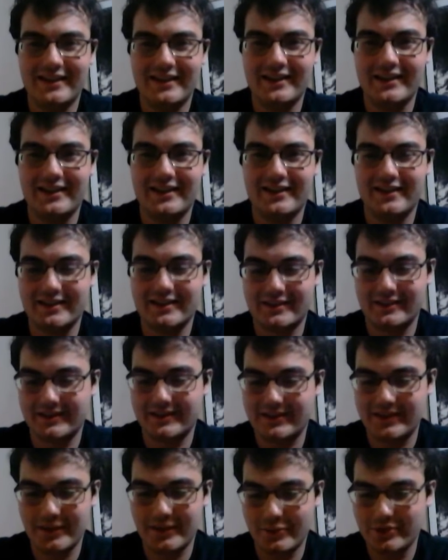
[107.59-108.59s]
Uh,
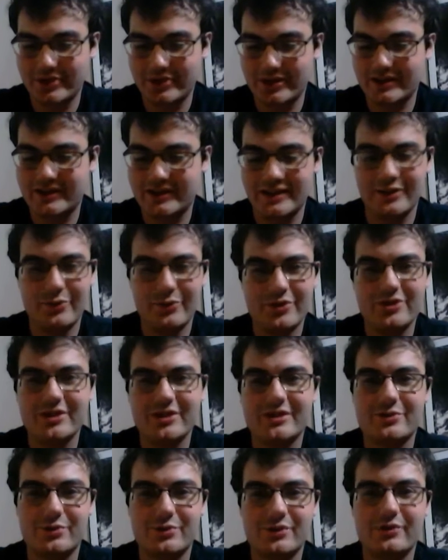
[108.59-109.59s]
it was just
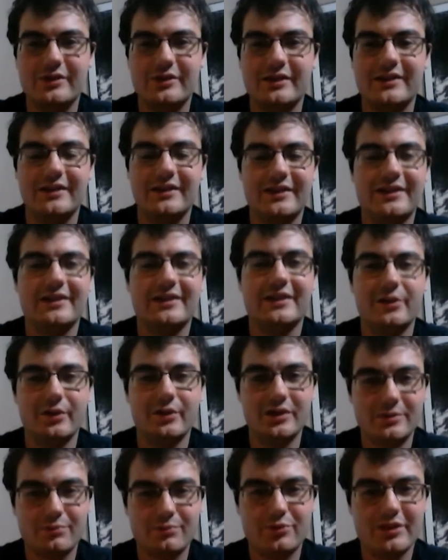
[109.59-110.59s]
really, it
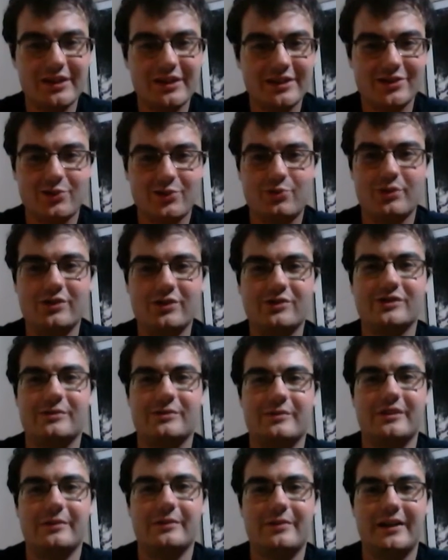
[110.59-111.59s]
was pretty surreal to
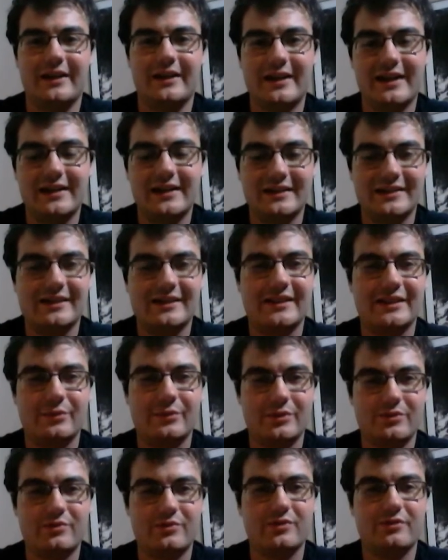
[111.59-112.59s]
me. But I gotta say, it
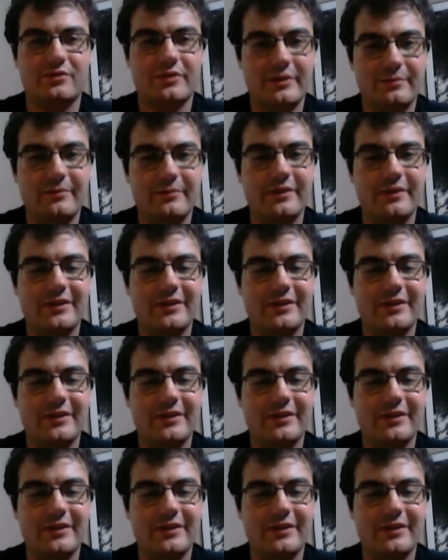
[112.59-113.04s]
was really,